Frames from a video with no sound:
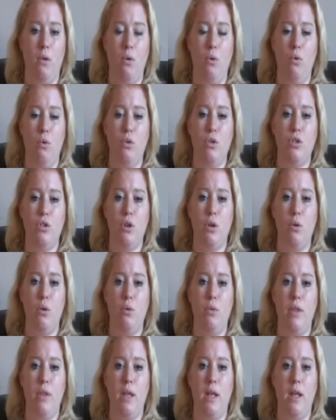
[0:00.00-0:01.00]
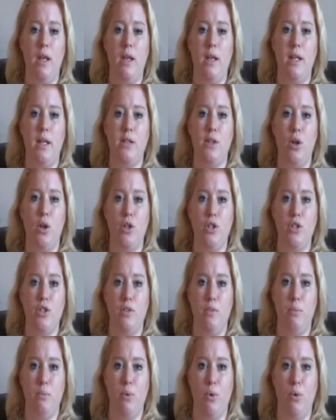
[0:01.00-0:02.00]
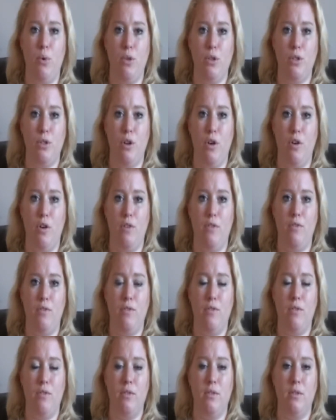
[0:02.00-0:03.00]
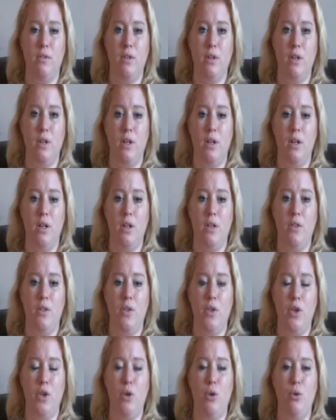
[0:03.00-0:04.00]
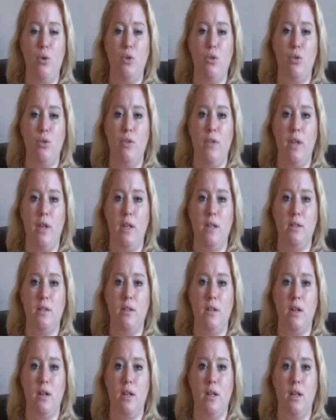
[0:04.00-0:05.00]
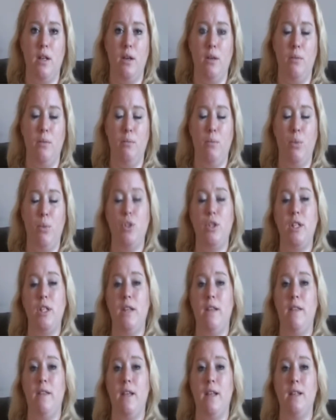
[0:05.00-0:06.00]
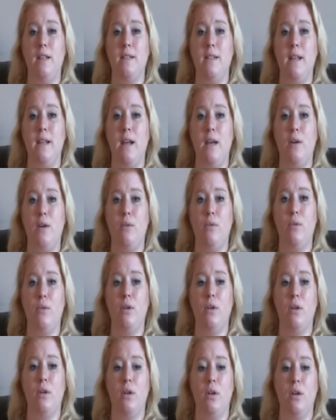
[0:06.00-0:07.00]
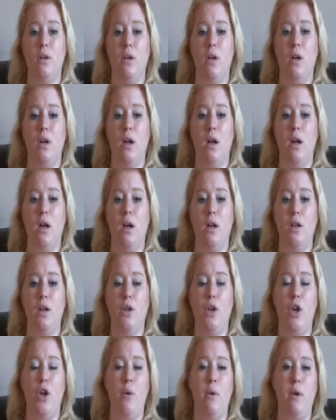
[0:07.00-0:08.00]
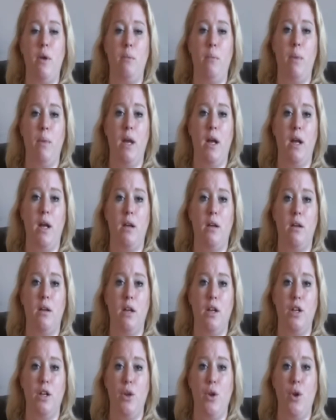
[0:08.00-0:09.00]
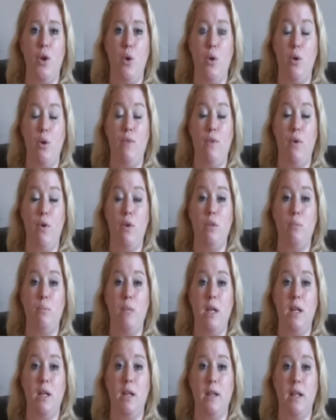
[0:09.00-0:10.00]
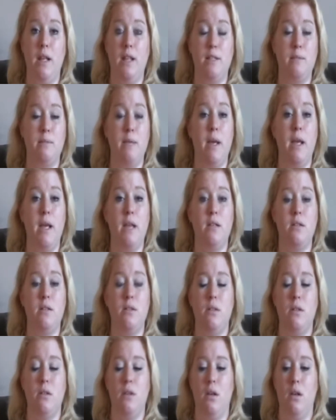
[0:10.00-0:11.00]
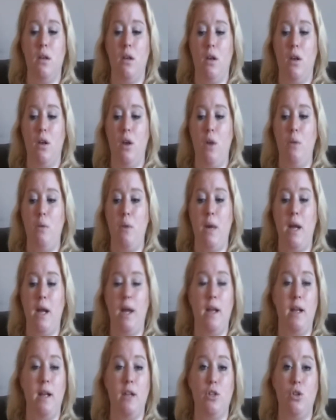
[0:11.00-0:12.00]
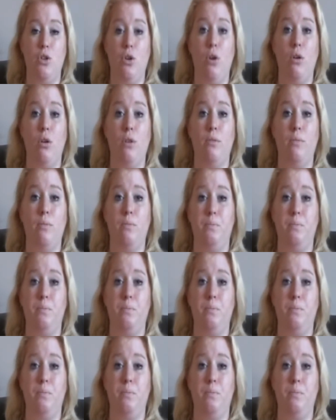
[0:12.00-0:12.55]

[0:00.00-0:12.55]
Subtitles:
Also, there is lots of reports of the usual things like putting things down, you're going back and you've only been in that space, going back and it's gone,